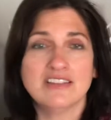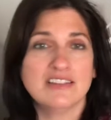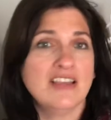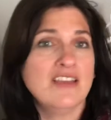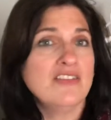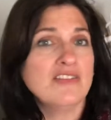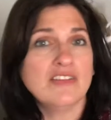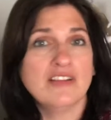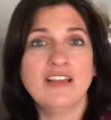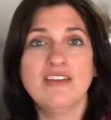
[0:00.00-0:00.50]

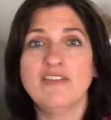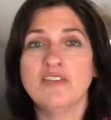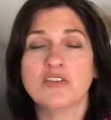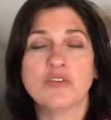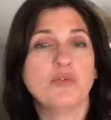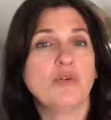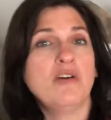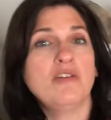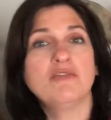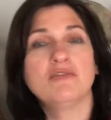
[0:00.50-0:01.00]
tenth, eleventh,
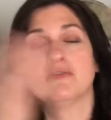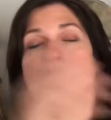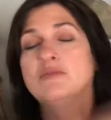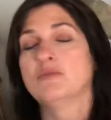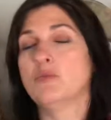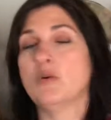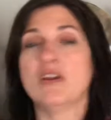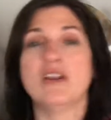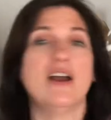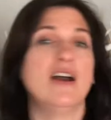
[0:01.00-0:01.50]
twelfth,
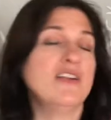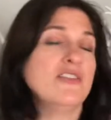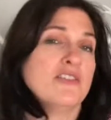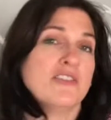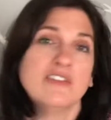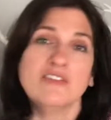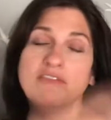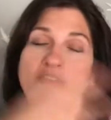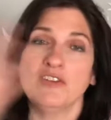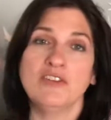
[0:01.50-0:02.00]

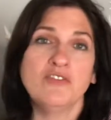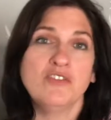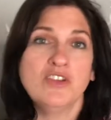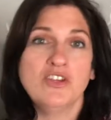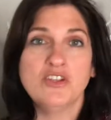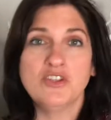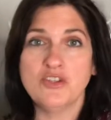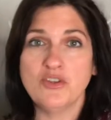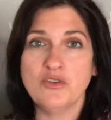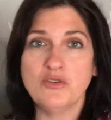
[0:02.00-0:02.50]

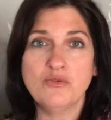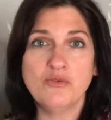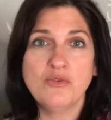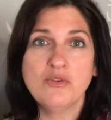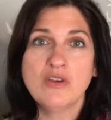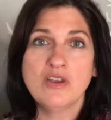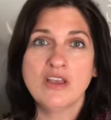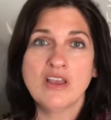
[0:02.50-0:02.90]
152,